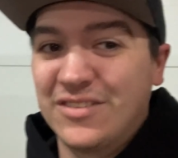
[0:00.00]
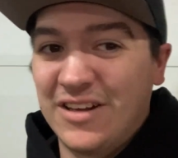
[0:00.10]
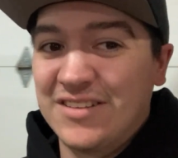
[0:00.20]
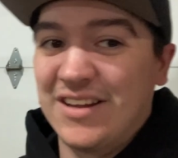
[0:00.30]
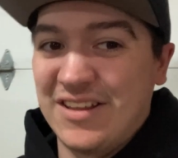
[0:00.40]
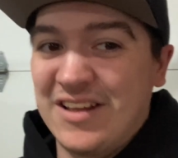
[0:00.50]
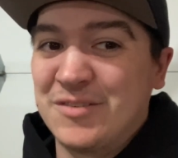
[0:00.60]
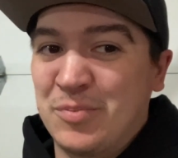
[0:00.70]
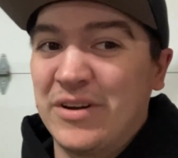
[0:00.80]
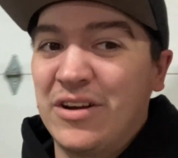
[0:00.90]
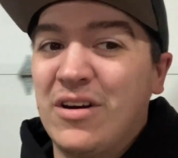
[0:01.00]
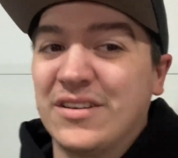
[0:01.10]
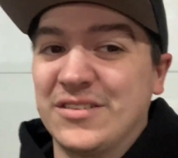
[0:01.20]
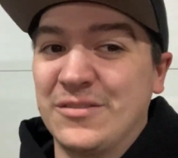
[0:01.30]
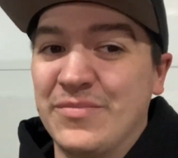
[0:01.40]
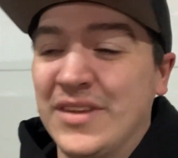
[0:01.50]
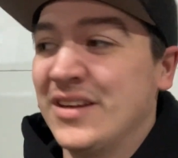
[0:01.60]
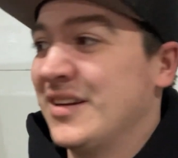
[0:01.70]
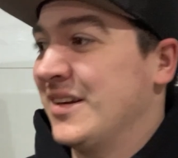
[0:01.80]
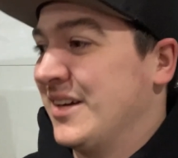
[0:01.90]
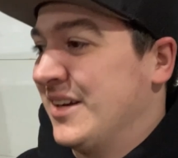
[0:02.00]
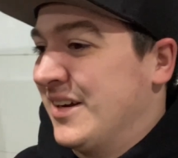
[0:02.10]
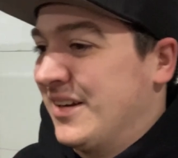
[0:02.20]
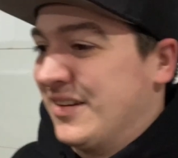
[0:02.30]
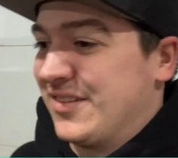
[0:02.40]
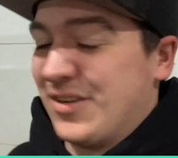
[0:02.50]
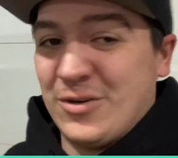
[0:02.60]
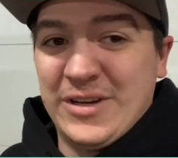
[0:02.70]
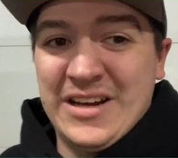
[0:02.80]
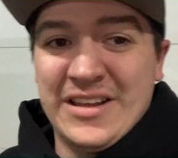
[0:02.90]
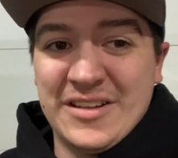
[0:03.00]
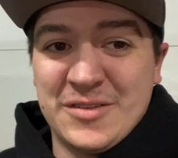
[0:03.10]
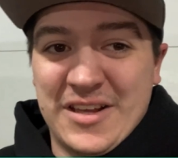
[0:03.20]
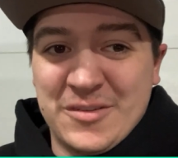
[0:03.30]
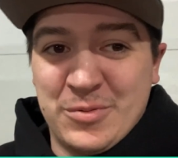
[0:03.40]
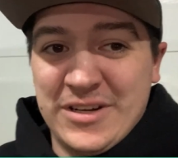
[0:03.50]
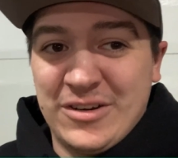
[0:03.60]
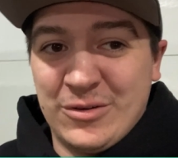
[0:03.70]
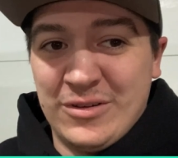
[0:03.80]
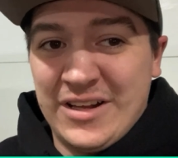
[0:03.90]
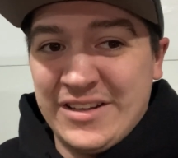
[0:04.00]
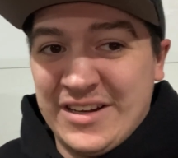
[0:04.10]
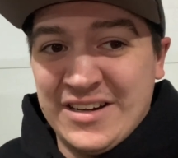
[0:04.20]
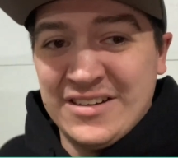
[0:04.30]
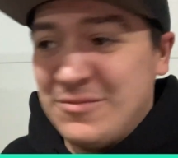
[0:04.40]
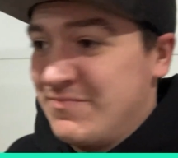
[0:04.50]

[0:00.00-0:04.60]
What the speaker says: So that's pretty awesome. So yeah, that's pretty cool on there.